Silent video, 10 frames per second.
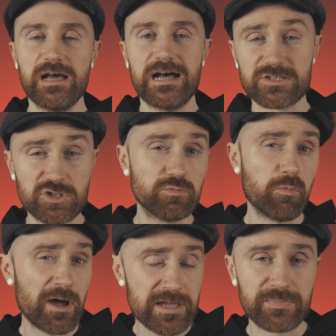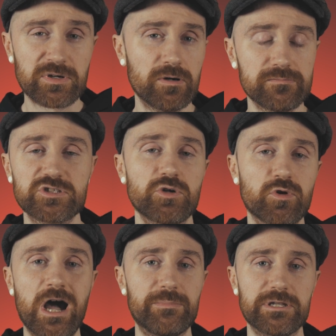as to why it becomes so
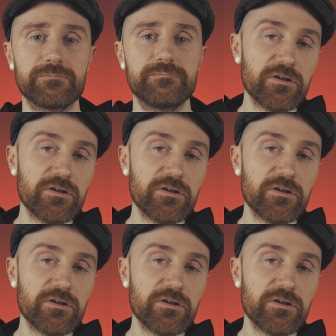common.